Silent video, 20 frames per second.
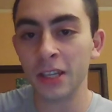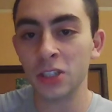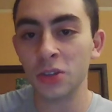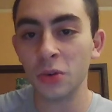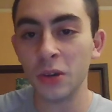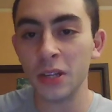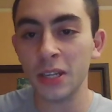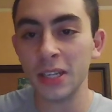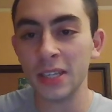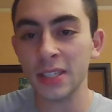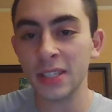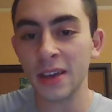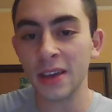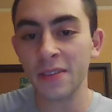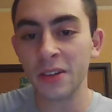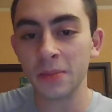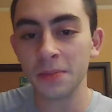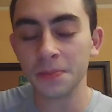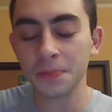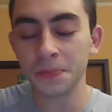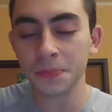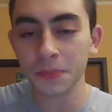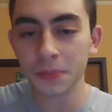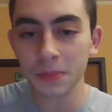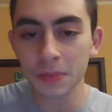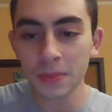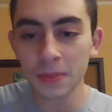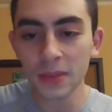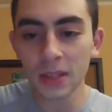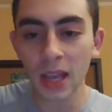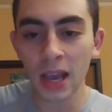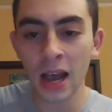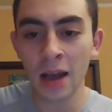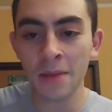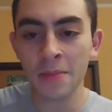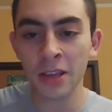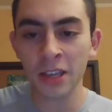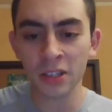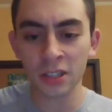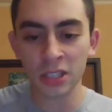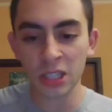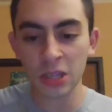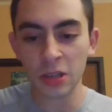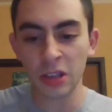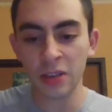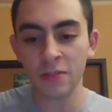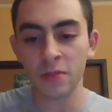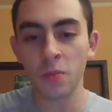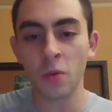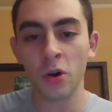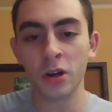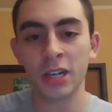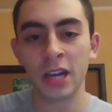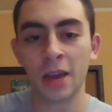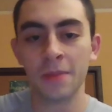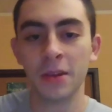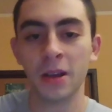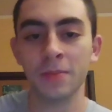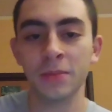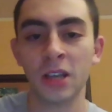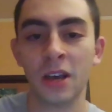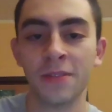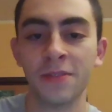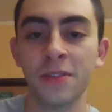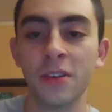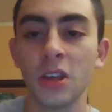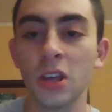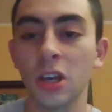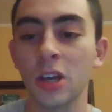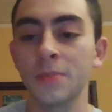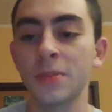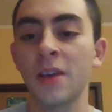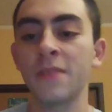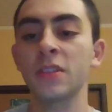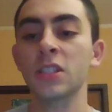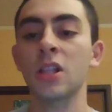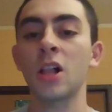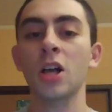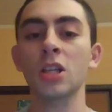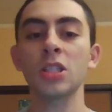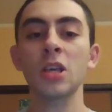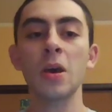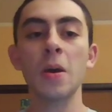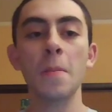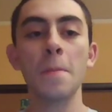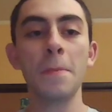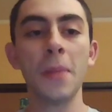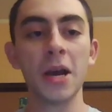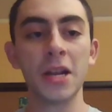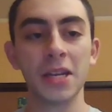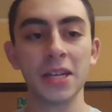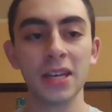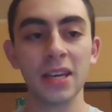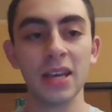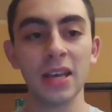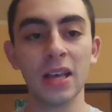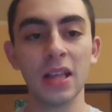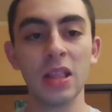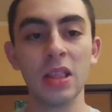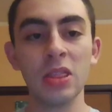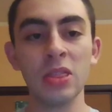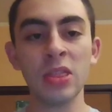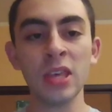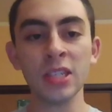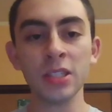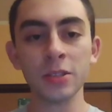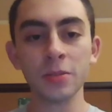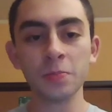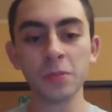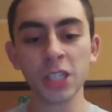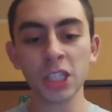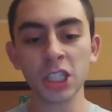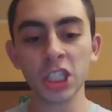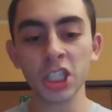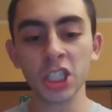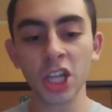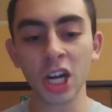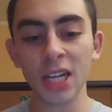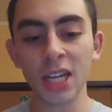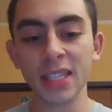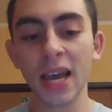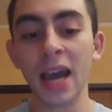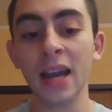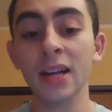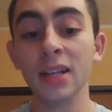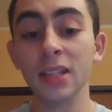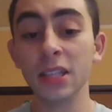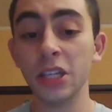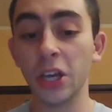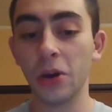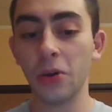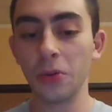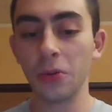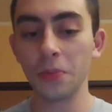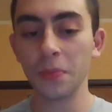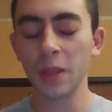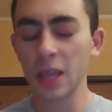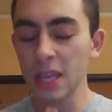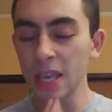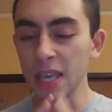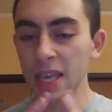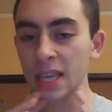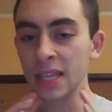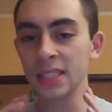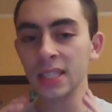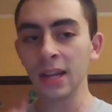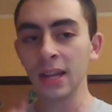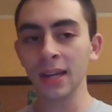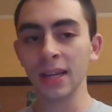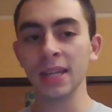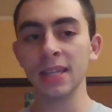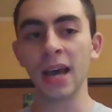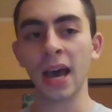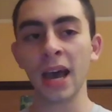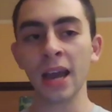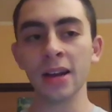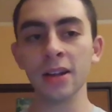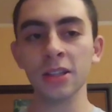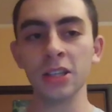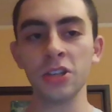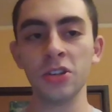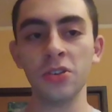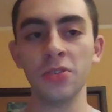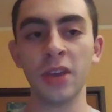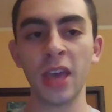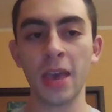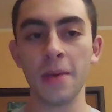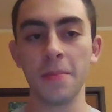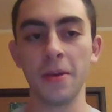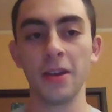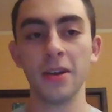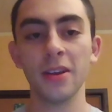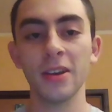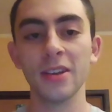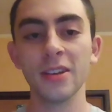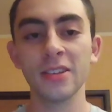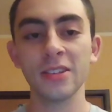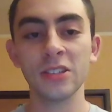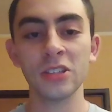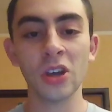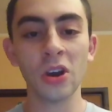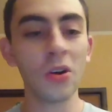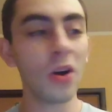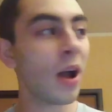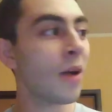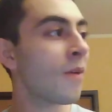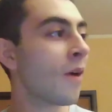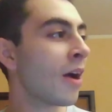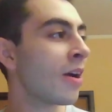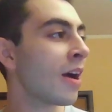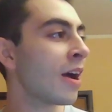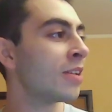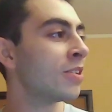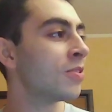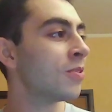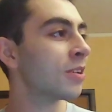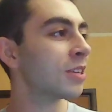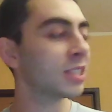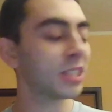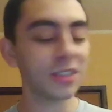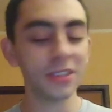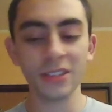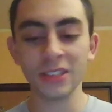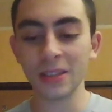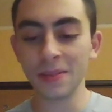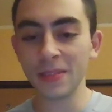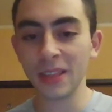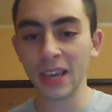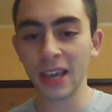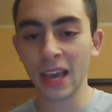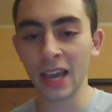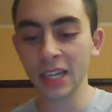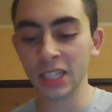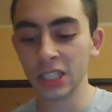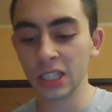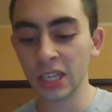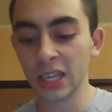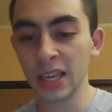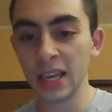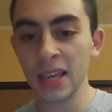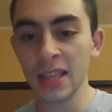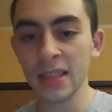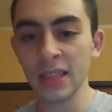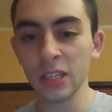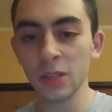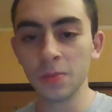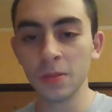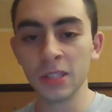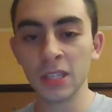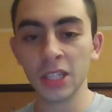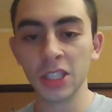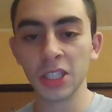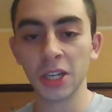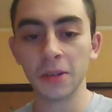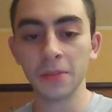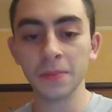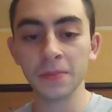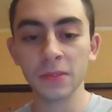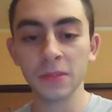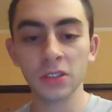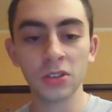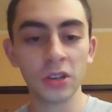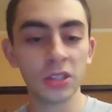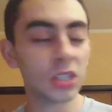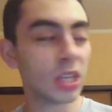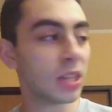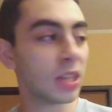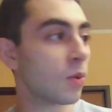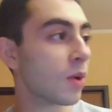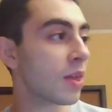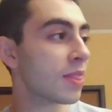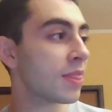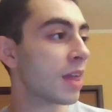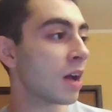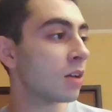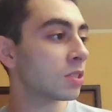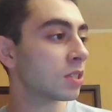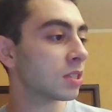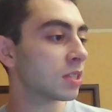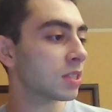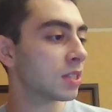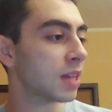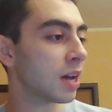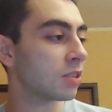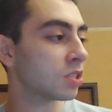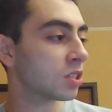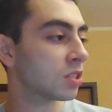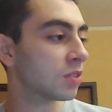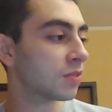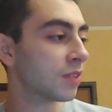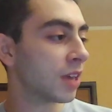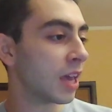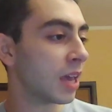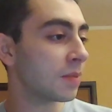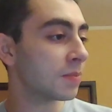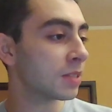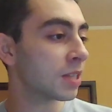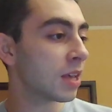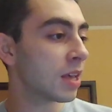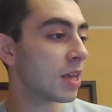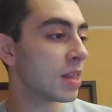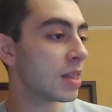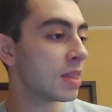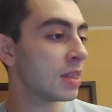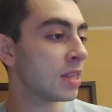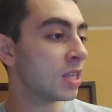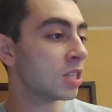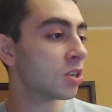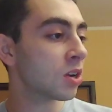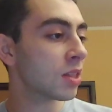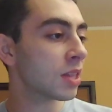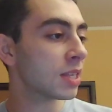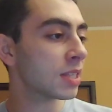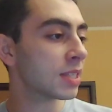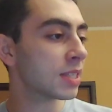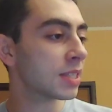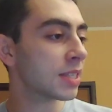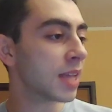and plays queen to e7. And you'll see even more time comes off his clocks. But this position is not entirely new. It's not an entirely new gambit. So I do want to show you something actually in this position. So I said there were thousands and thousands of games. These are the